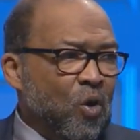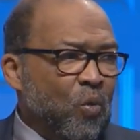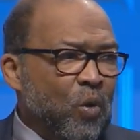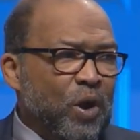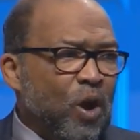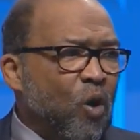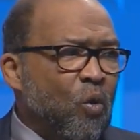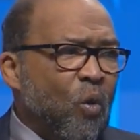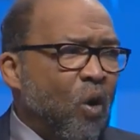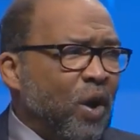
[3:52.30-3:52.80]

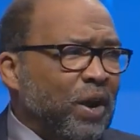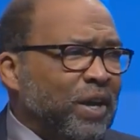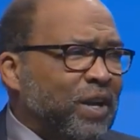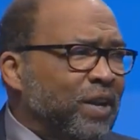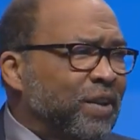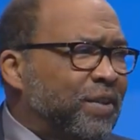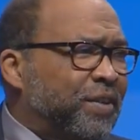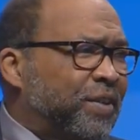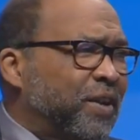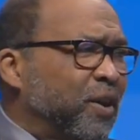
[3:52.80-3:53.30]
We don't want to
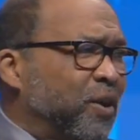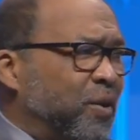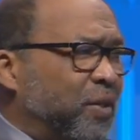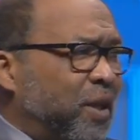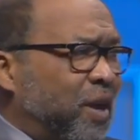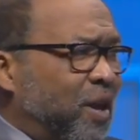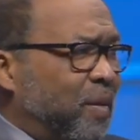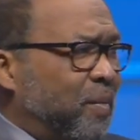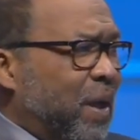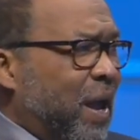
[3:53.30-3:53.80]
consider
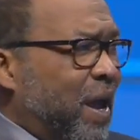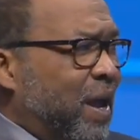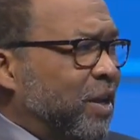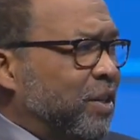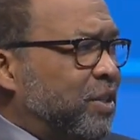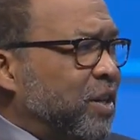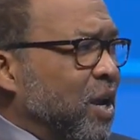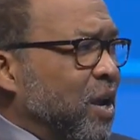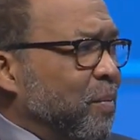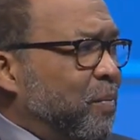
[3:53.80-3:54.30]
them
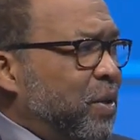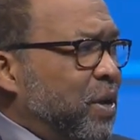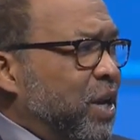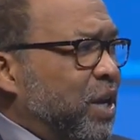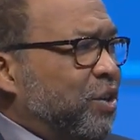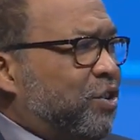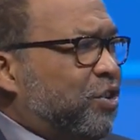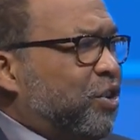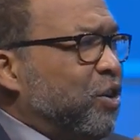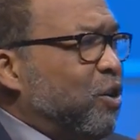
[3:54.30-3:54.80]
as
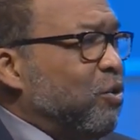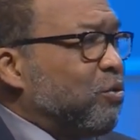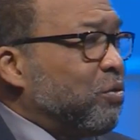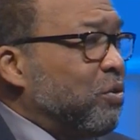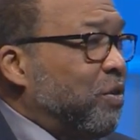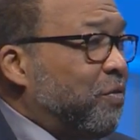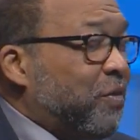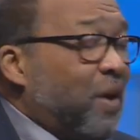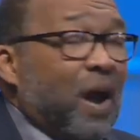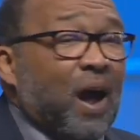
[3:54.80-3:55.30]
being
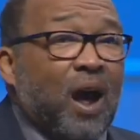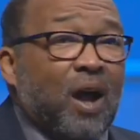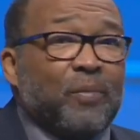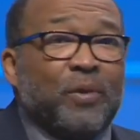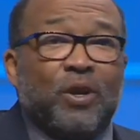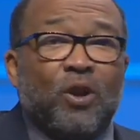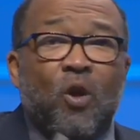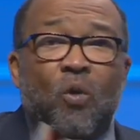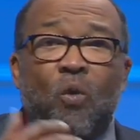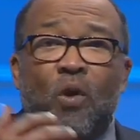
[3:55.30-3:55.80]
children of God.
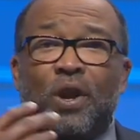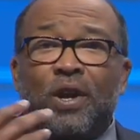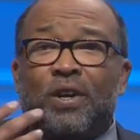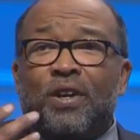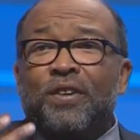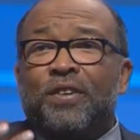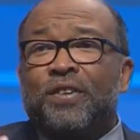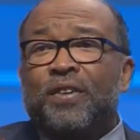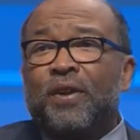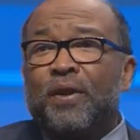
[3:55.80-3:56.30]
We don't want to
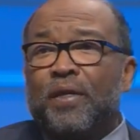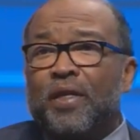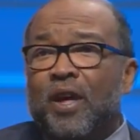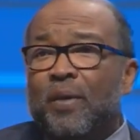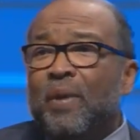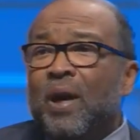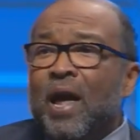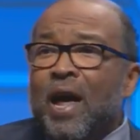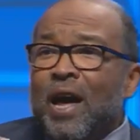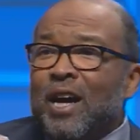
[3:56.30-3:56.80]
consider
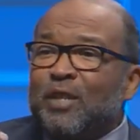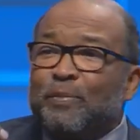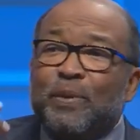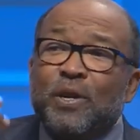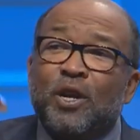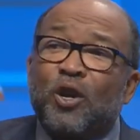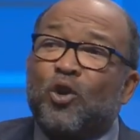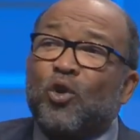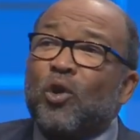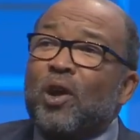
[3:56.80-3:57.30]
them as
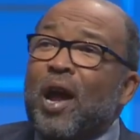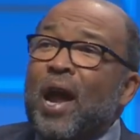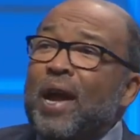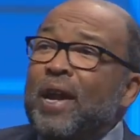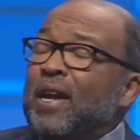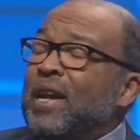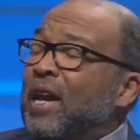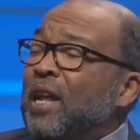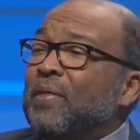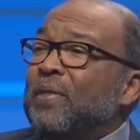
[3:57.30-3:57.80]
being
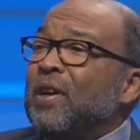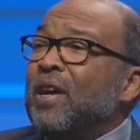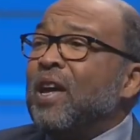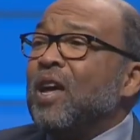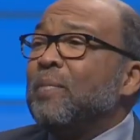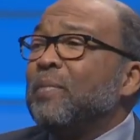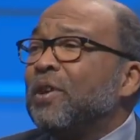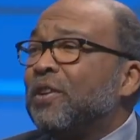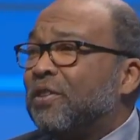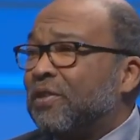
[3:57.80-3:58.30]
created in the
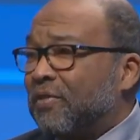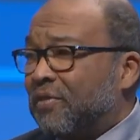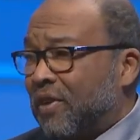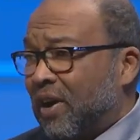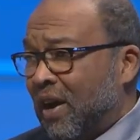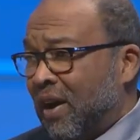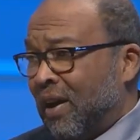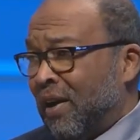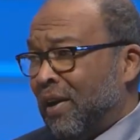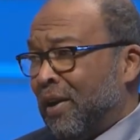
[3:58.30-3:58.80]
image of
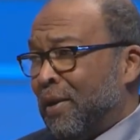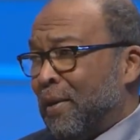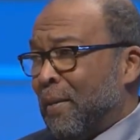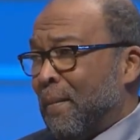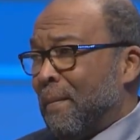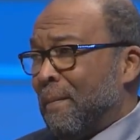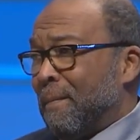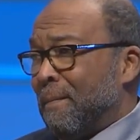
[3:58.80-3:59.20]
God.